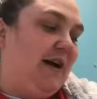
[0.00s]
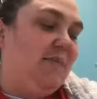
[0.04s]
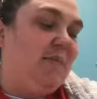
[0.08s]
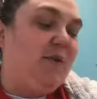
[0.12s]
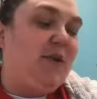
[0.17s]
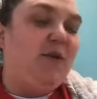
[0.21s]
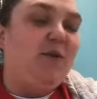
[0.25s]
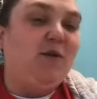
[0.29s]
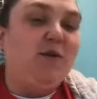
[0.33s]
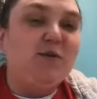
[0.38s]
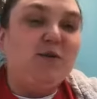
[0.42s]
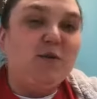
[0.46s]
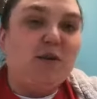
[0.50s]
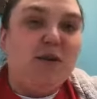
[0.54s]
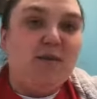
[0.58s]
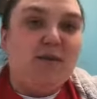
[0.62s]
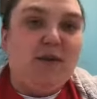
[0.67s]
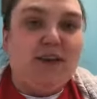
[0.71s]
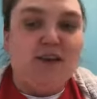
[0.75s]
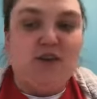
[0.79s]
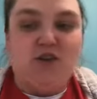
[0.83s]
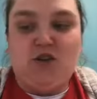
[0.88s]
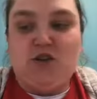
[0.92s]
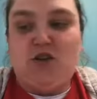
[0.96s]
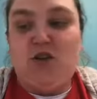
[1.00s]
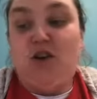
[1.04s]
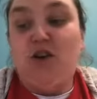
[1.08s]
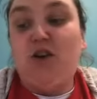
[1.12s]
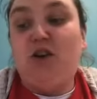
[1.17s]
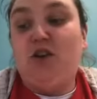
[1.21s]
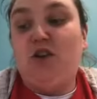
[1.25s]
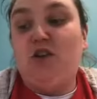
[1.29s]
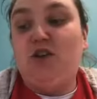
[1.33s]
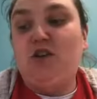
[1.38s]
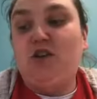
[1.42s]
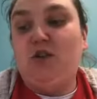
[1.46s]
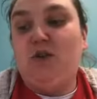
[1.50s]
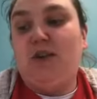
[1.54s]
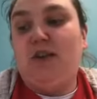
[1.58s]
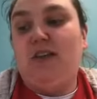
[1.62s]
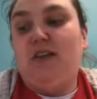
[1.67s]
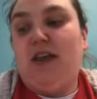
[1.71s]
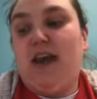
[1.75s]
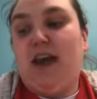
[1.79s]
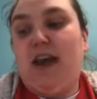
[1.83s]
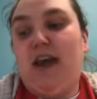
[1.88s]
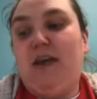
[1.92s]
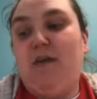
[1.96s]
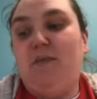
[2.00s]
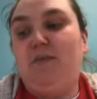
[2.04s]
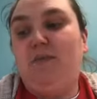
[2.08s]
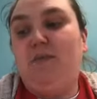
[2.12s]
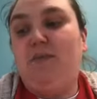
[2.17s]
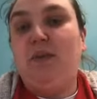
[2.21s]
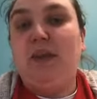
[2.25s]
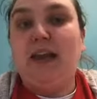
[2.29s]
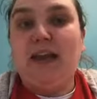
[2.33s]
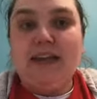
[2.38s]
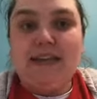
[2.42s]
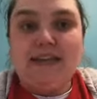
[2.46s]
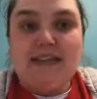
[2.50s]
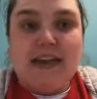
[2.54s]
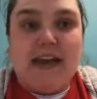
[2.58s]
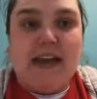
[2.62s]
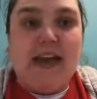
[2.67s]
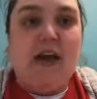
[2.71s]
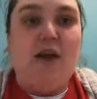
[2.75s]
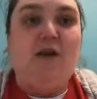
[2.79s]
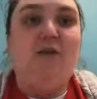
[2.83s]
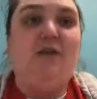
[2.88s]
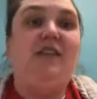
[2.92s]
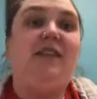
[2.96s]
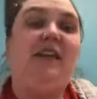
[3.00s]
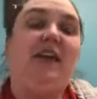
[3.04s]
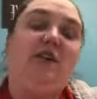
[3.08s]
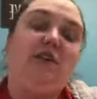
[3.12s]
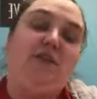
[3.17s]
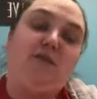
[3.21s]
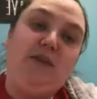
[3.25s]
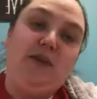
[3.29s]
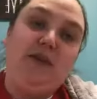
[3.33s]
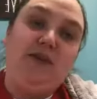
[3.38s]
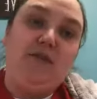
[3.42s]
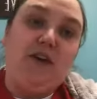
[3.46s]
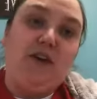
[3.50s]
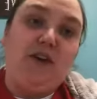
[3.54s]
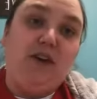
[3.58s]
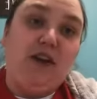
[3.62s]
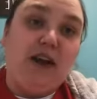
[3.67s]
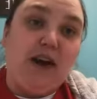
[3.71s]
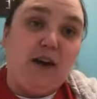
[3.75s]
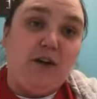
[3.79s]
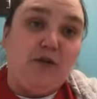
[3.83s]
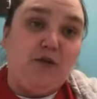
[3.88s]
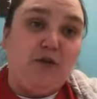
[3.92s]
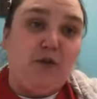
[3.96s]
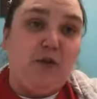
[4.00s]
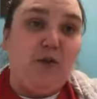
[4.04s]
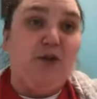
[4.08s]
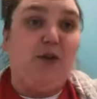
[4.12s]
But you always want to make sure you're doing that blade down and that you're being very careful.